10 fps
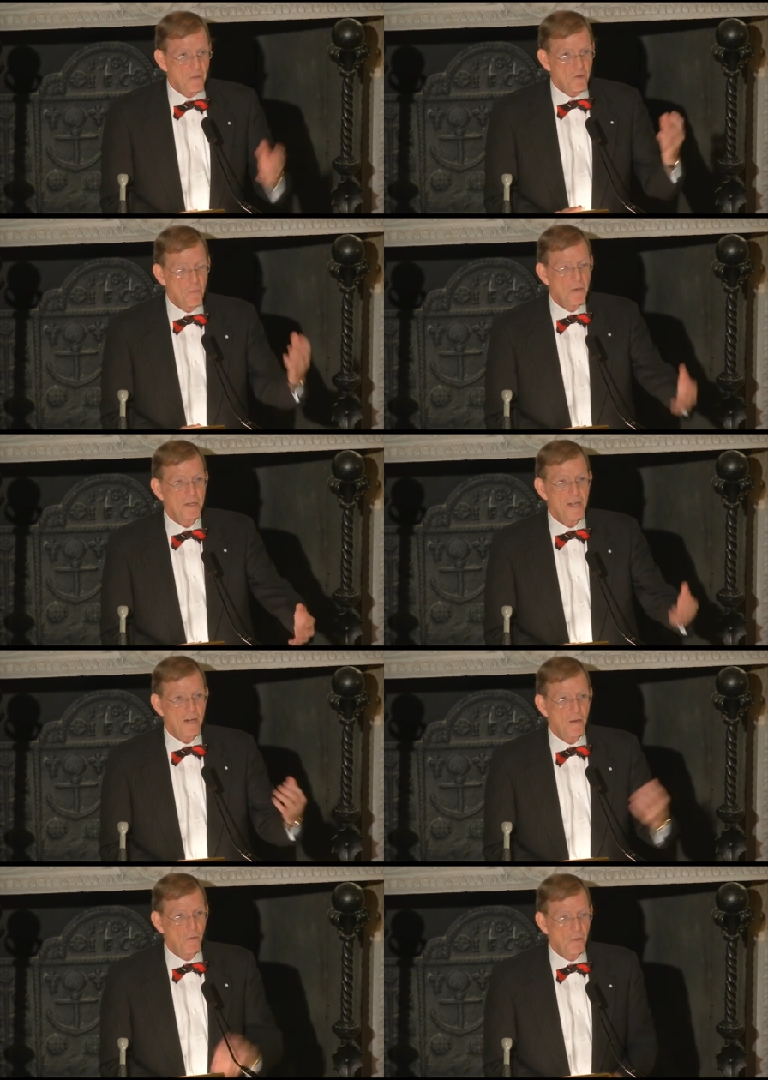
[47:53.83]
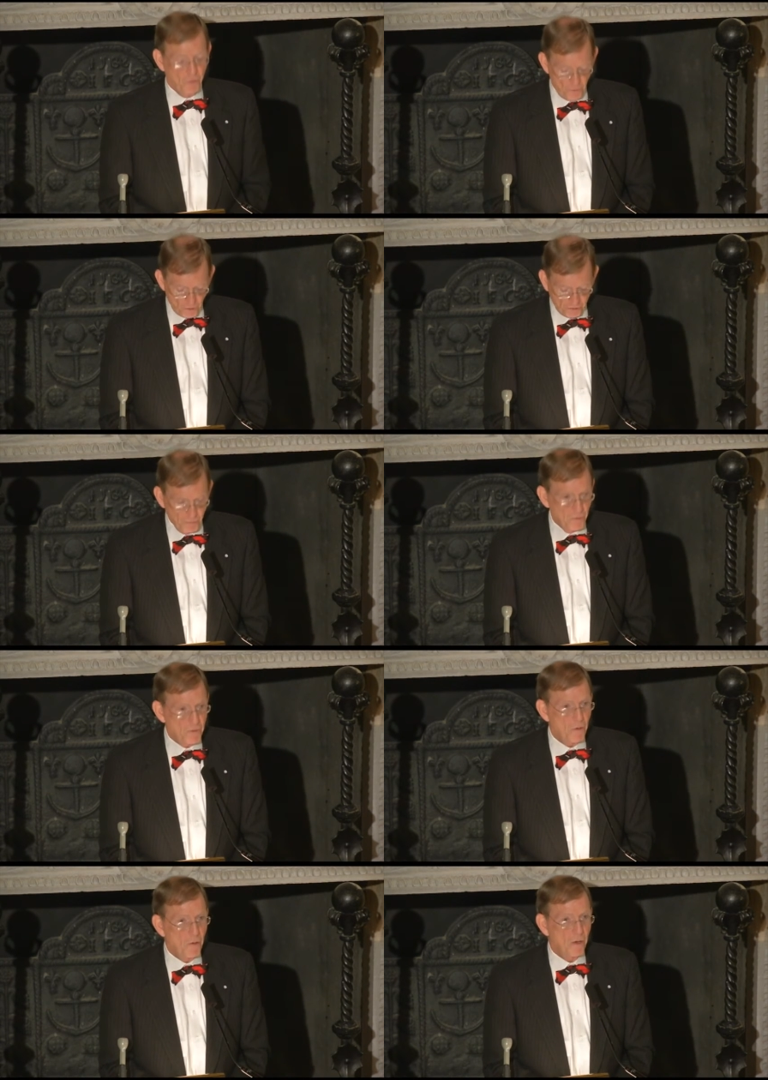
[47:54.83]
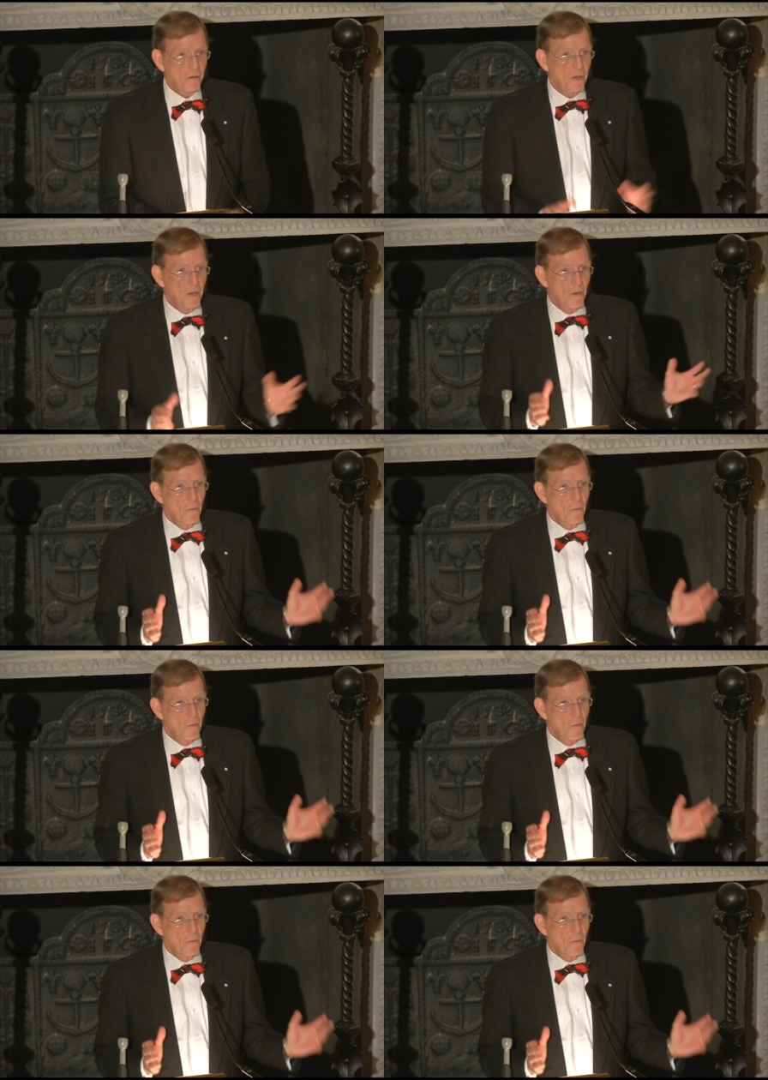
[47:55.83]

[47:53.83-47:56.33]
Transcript: You bring down all those folks from New York.